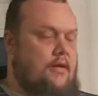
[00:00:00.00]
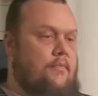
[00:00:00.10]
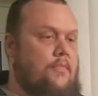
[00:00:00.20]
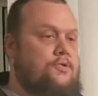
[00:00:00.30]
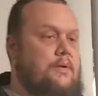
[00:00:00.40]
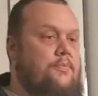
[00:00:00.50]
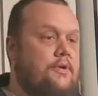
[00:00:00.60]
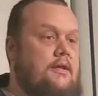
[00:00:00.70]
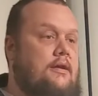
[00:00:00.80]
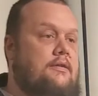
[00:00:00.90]
Most people
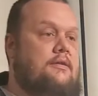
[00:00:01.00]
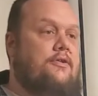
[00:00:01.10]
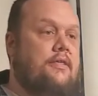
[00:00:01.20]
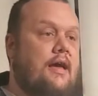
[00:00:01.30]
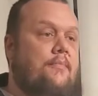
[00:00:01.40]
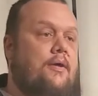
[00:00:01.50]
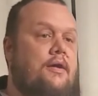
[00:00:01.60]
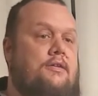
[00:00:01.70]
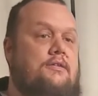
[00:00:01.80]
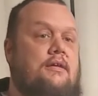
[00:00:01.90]
need to consider that
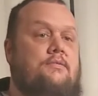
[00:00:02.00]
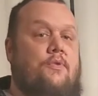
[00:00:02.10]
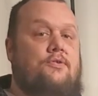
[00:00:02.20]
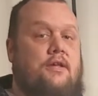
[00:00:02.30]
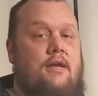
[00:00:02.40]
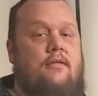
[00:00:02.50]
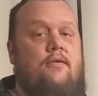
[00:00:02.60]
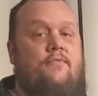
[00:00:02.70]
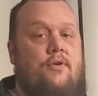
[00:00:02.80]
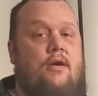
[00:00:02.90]
because it's most likely
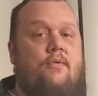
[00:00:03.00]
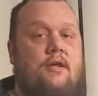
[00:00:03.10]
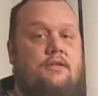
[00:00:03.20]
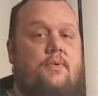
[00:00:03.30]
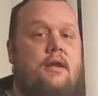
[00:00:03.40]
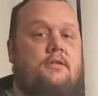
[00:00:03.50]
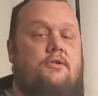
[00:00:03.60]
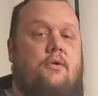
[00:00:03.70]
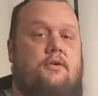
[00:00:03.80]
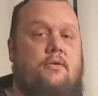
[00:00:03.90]
if you get one as a pet, it's
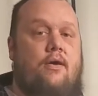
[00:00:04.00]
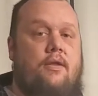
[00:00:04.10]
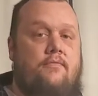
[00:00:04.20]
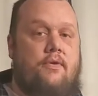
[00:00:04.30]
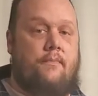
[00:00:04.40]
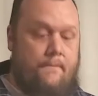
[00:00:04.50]
going to outlive you.